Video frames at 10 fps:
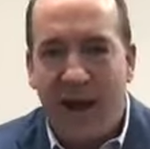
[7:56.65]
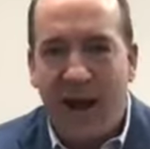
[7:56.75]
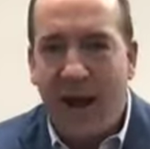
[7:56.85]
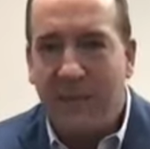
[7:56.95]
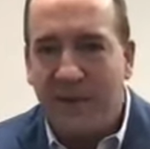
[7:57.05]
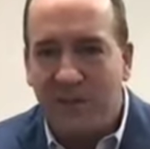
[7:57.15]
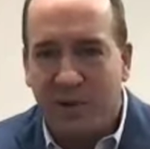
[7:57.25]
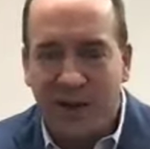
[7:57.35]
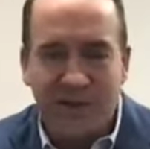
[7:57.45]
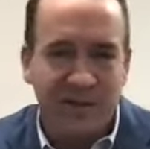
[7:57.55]
Abby's
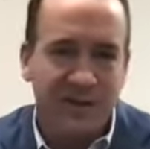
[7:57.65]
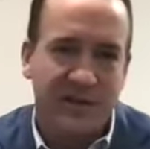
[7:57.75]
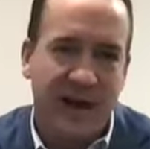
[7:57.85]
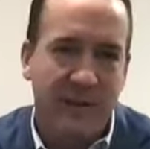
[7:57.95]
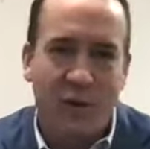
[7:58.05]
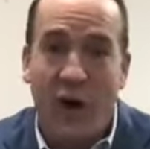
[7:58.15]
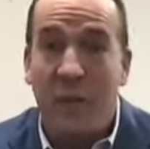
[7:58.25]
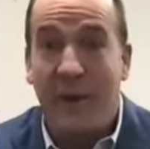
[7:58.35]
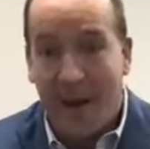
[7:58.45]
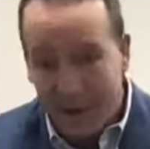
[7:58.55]
Places, Abby
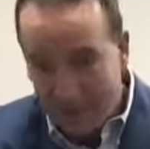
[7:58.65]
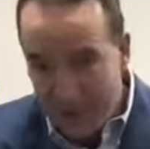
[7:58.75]
Wambach,